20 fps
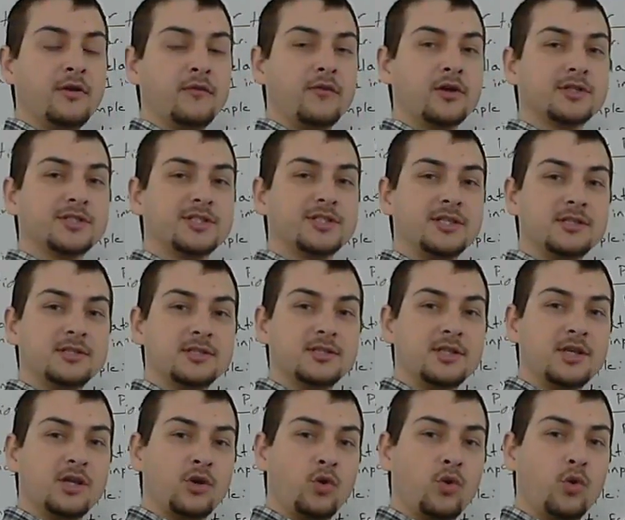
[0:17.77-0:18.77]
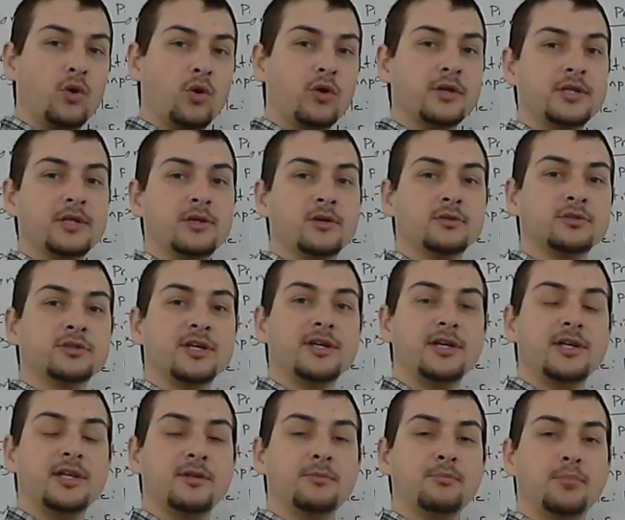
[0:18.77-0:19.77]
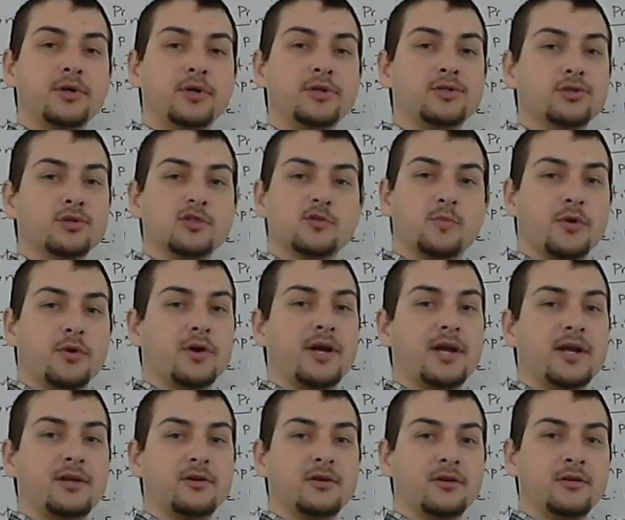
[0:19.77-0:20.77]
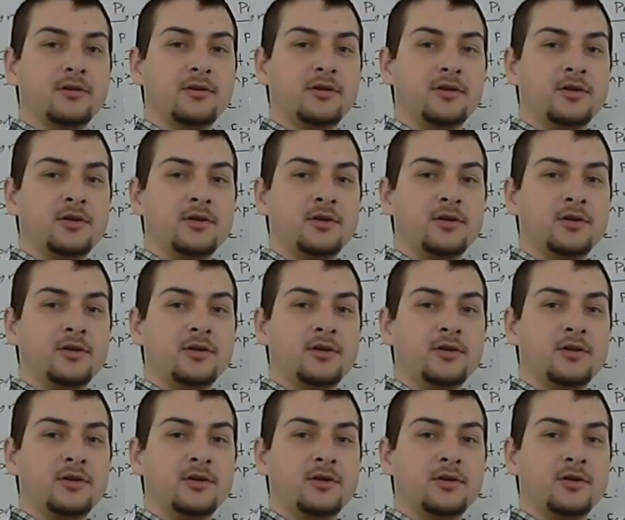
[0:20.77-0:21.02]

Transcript: versus the corn yield in bushels per acre.